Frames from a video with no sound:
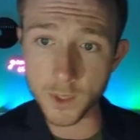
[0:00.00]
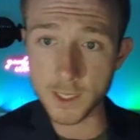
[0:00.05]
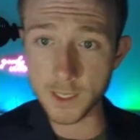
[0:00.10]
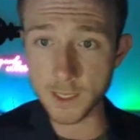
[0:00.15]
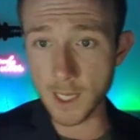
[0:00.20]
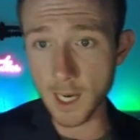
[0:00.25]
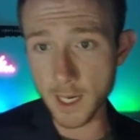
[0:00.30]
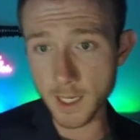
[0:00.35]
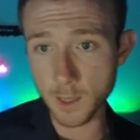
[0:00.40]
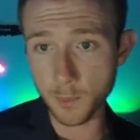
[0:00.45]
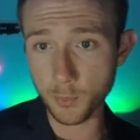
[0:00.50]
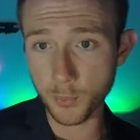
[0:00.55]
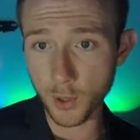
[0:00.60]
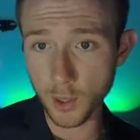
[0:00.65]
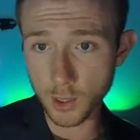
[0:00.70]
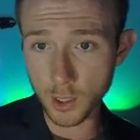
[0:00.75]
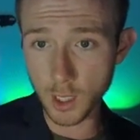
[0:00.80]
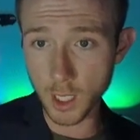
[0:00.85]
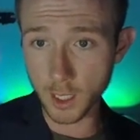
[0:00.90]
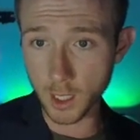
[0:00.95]
We signed
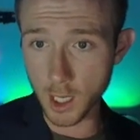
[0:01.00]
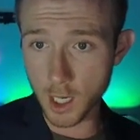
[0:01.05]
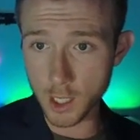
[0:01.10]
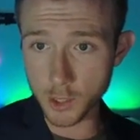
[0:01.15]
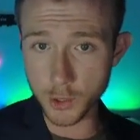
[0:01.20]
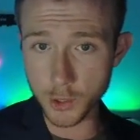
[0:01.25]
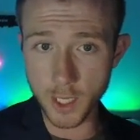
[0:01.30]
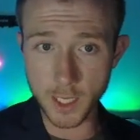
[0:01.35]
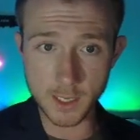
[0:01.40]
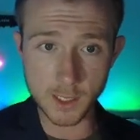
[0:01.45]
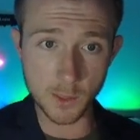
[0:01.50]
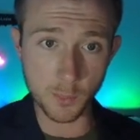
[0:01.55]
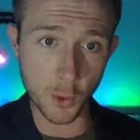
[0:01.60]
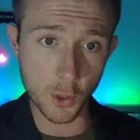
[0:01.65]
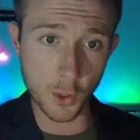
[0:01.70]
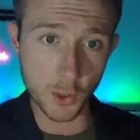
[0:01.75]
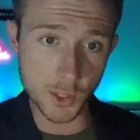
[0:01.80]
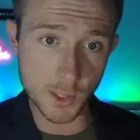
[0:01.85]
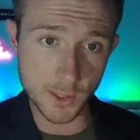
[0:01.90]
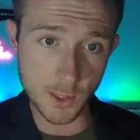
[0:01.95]
a contract to
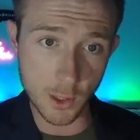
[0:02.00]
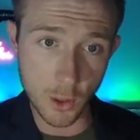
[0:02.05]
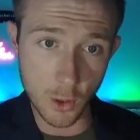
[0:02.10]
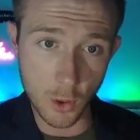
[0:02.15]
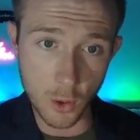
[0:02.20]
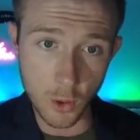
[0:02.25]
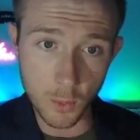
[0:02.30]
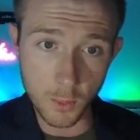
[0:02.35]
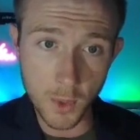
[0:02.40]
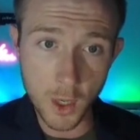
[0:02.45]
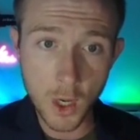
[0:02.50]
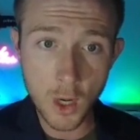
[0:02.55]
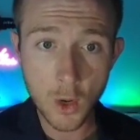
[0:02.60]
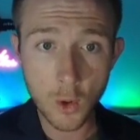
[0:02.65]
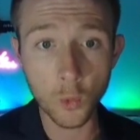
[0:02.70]
purchase a home